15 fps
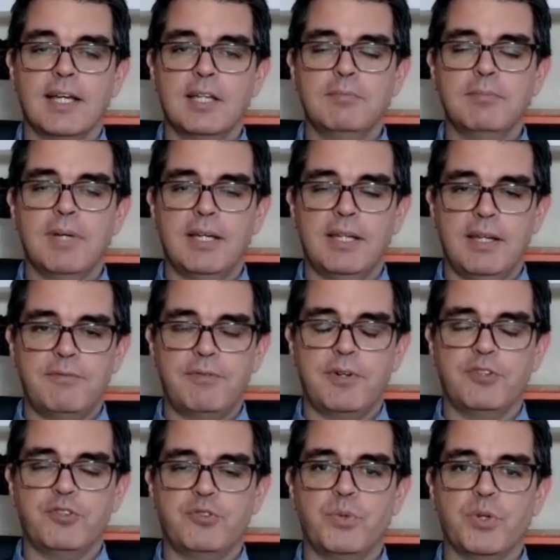time and
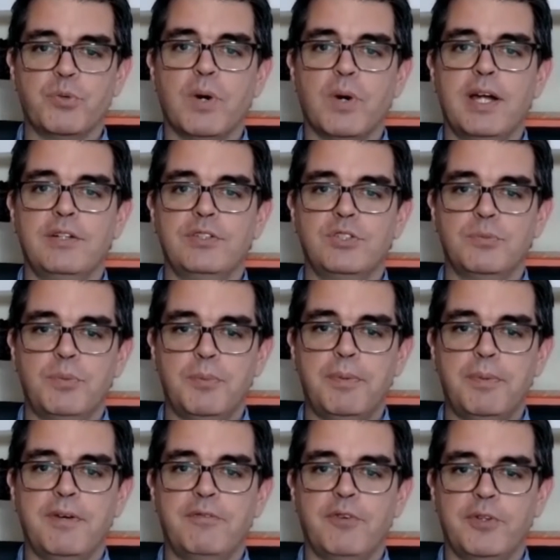effort required to
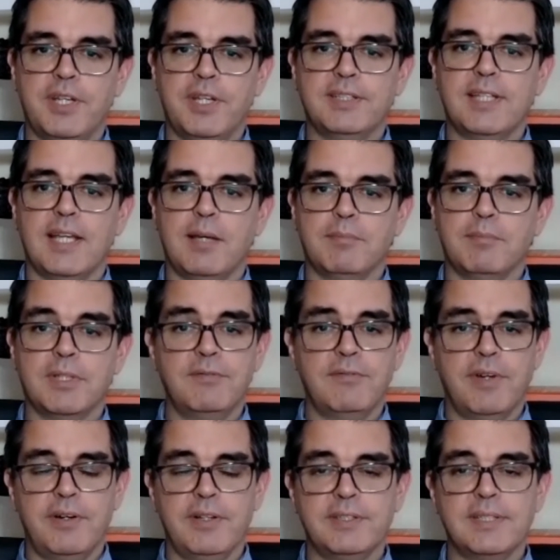prepare for the exam can
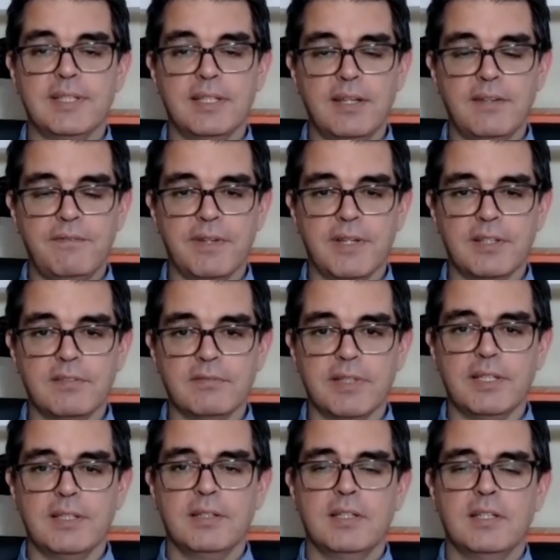vary
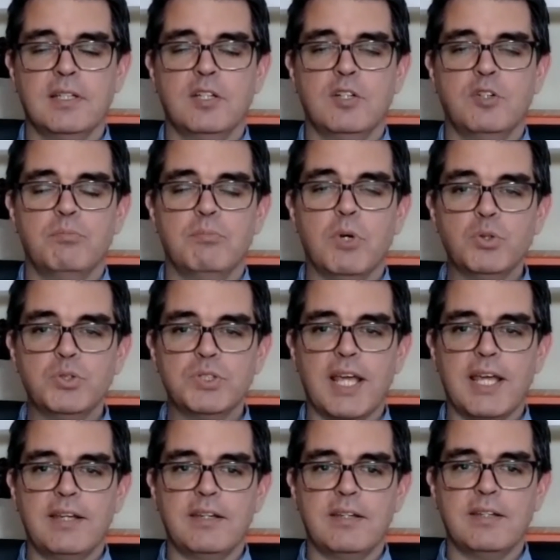significantly. Most
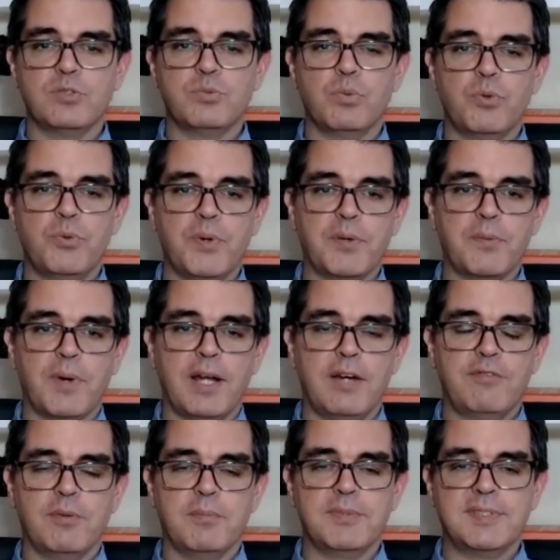candidates will
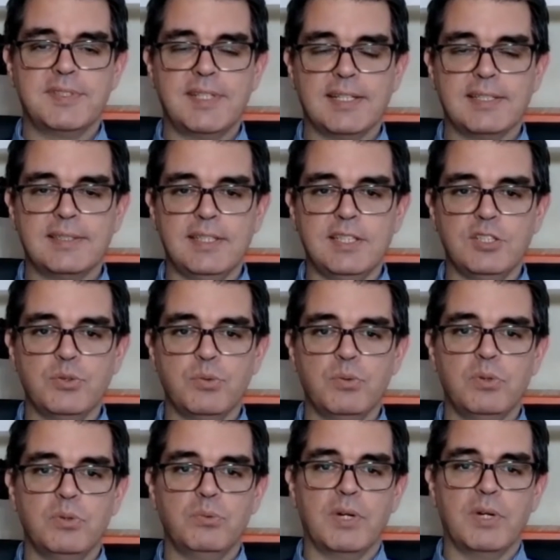require from 60
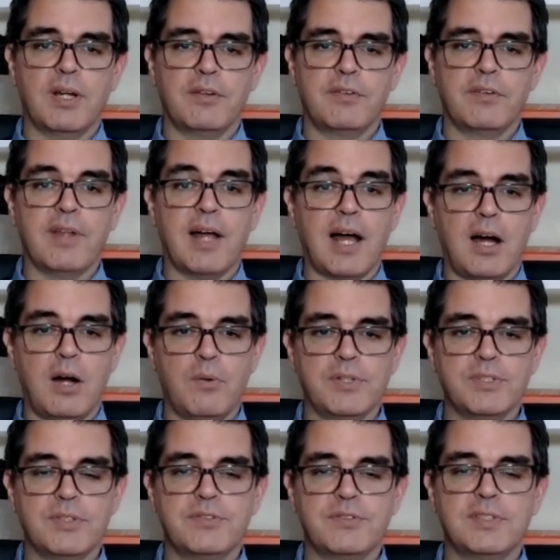to 100
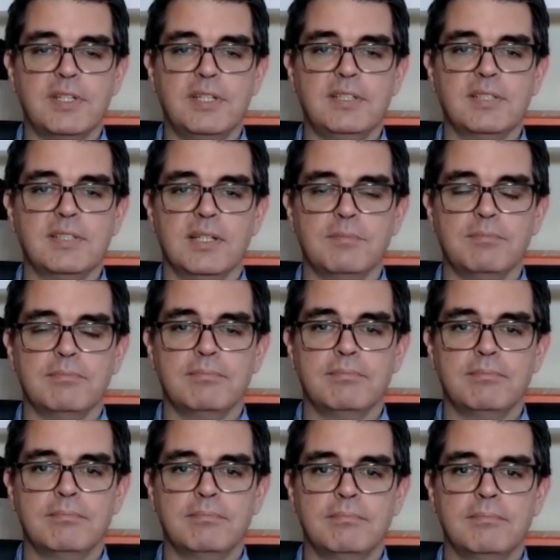hours of study time,